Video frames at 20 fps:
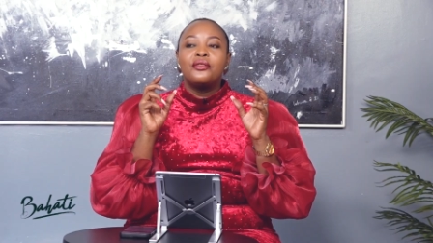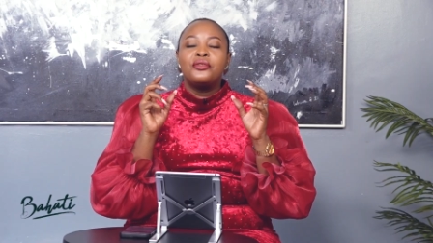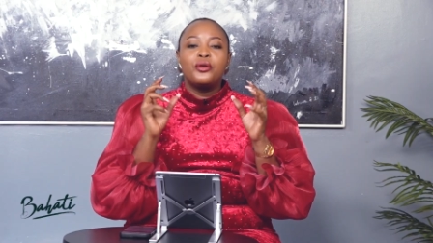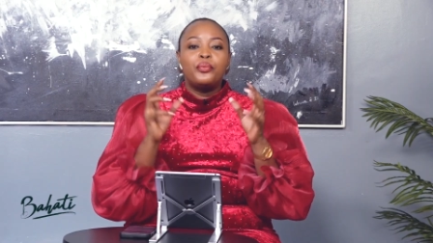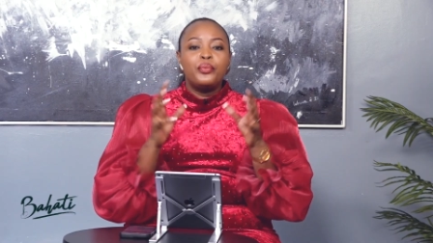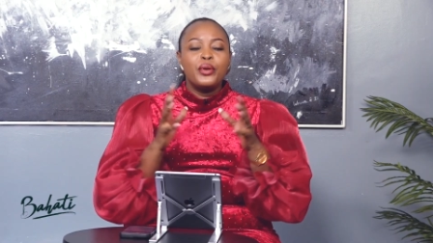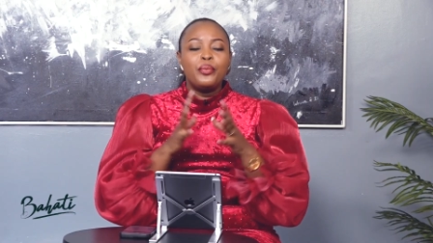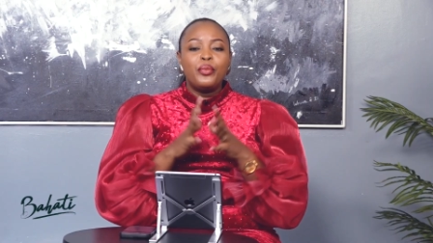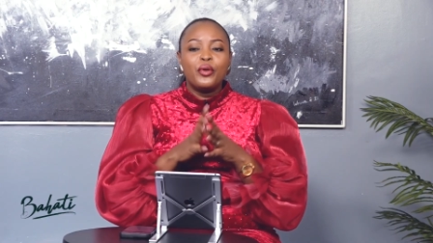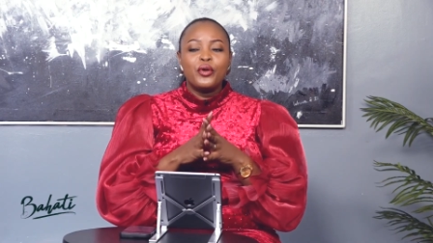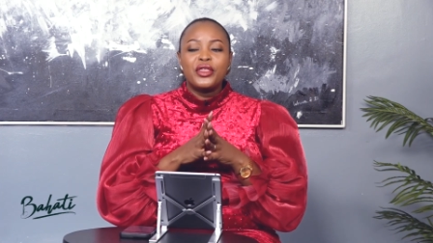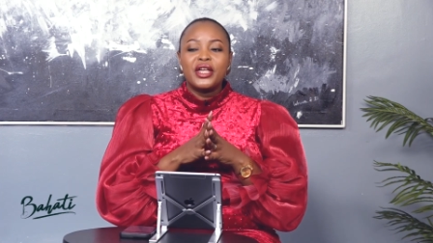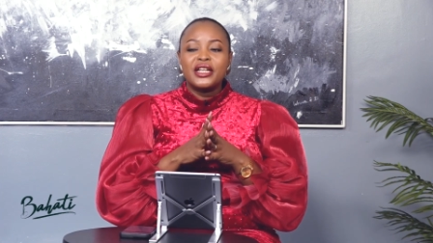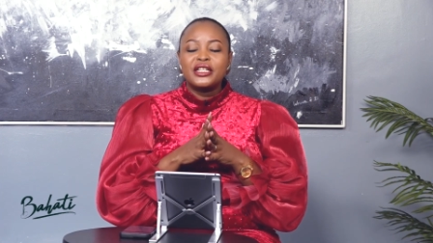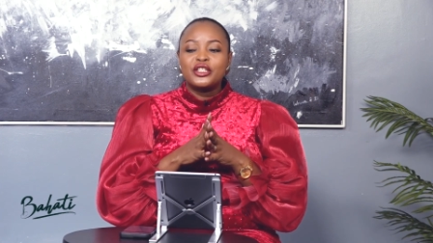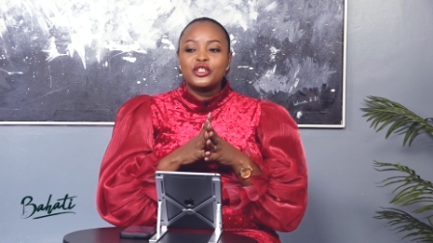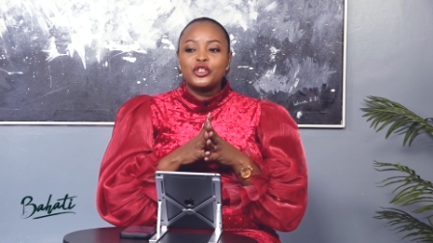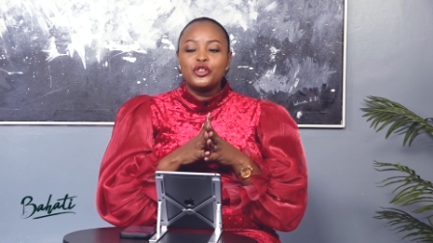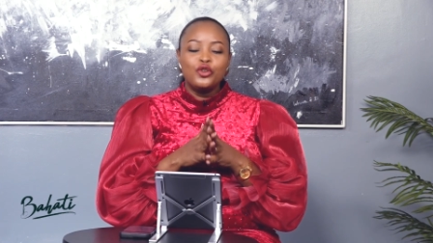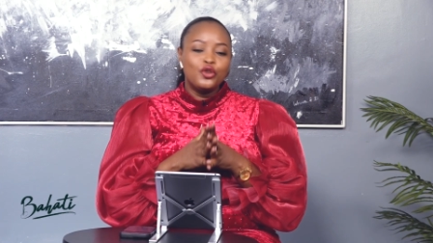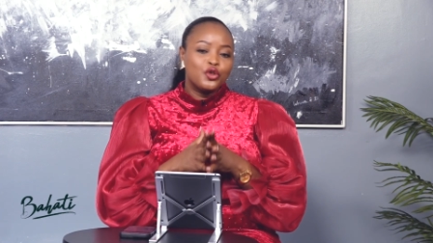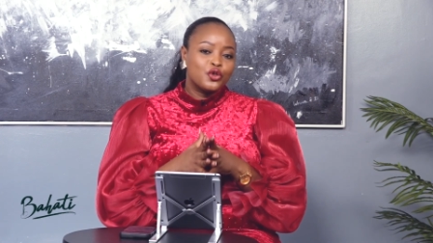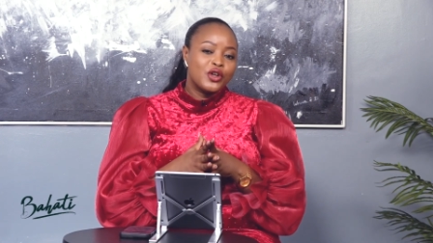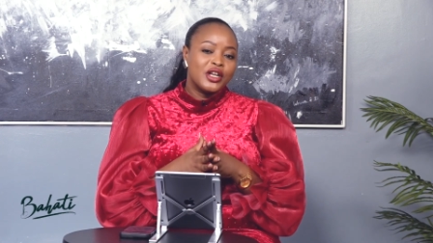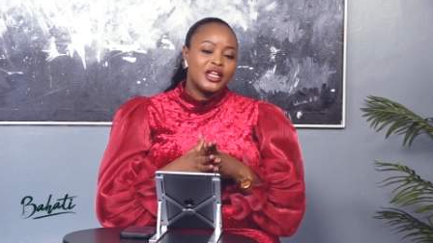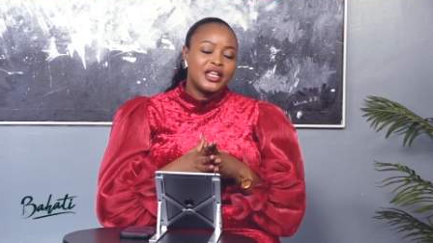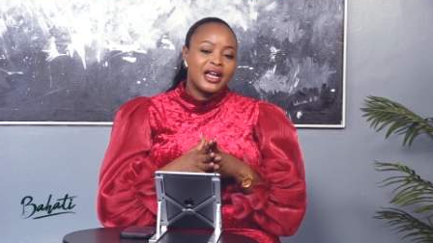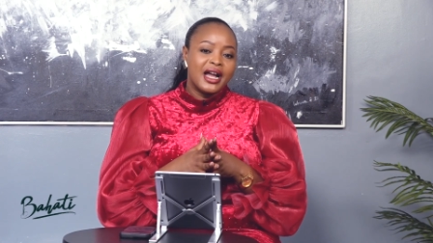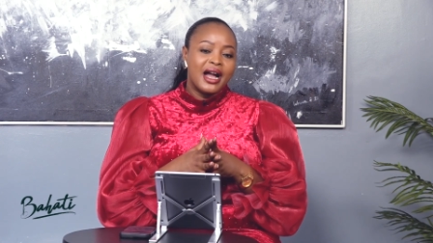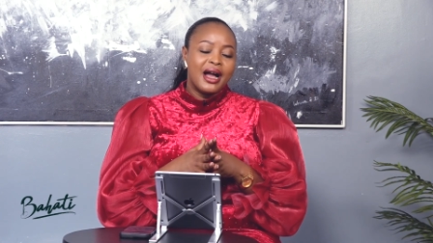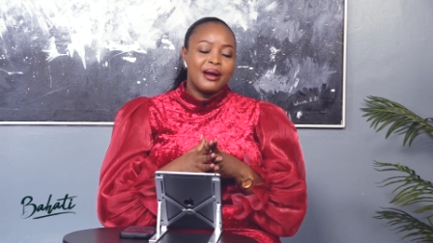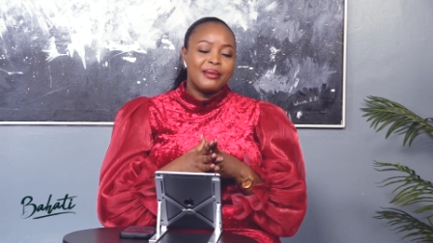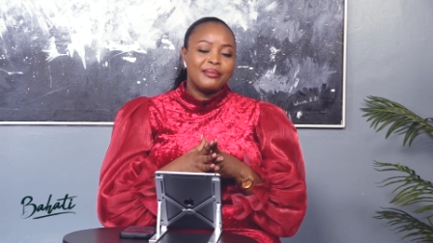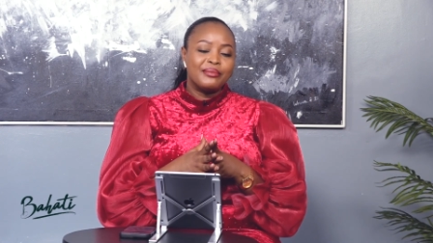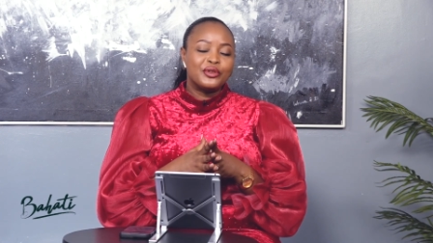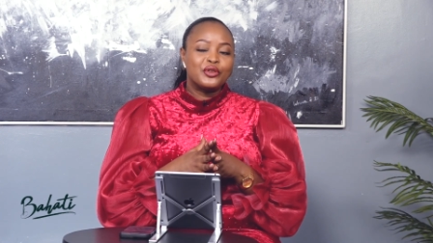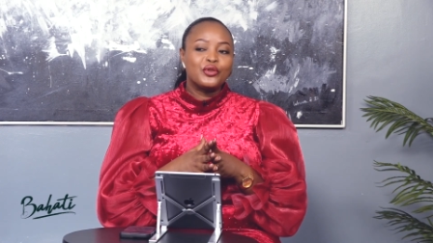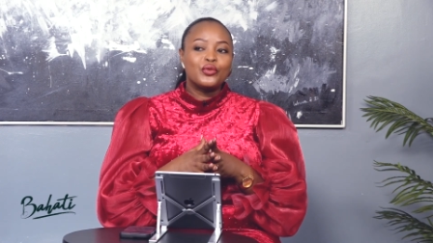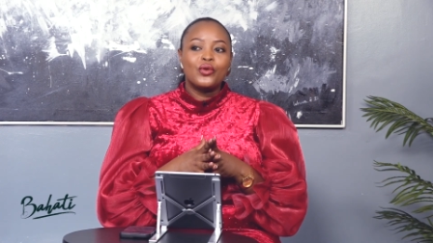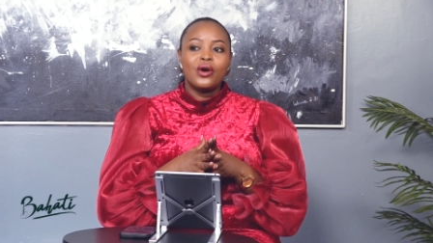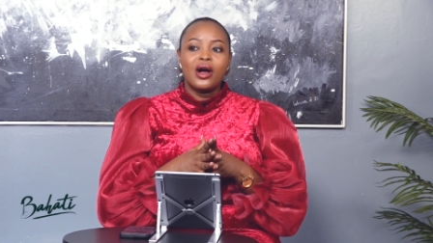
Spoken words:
The people that usually come to